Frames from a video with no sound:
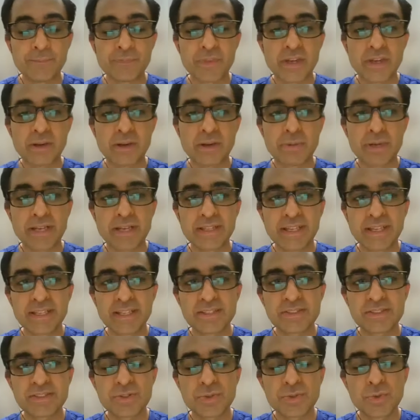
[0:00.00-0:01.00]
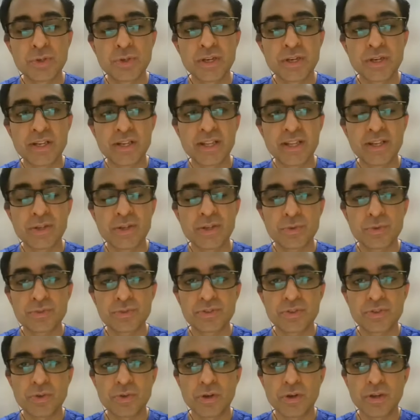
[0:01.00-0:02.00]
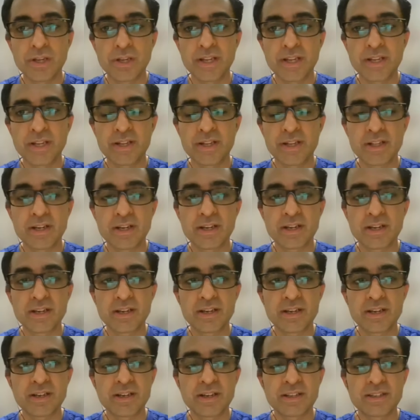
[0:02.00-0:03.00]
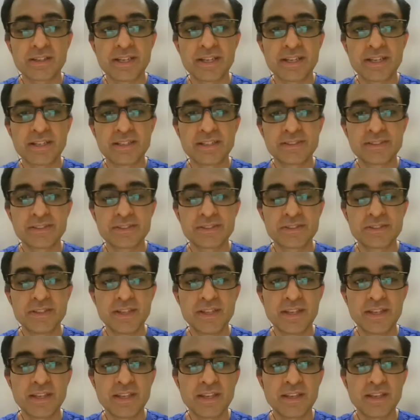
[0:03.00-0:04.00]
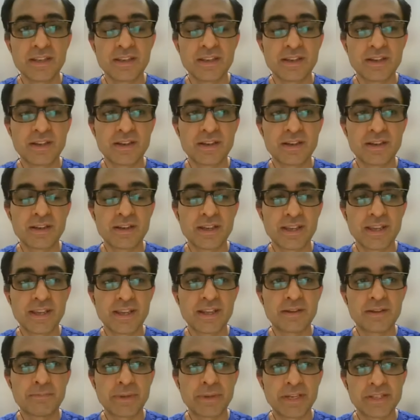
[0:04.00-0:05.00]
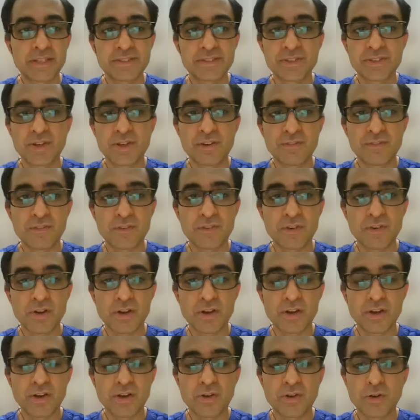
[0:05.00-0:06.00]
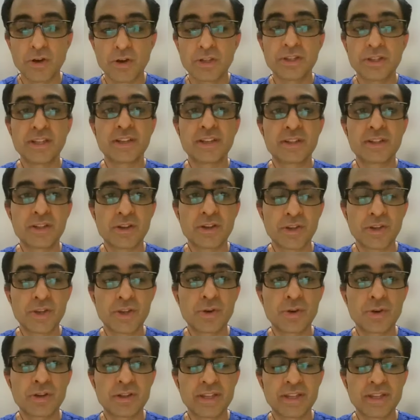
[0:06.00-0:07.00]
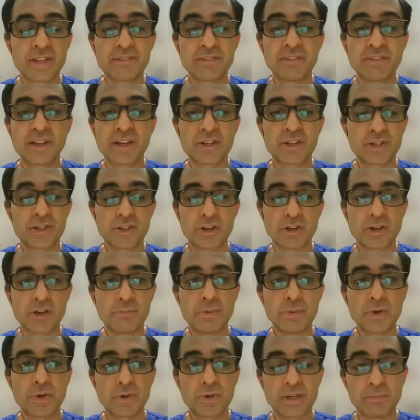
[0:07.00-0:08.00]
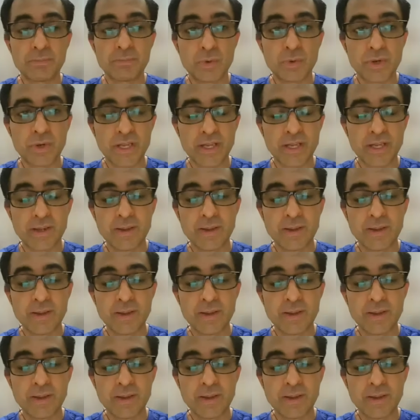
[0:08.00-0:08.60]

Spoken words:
but I think it's too early to call it that this is the, again, panacea of all the cure that we can talk about, number one.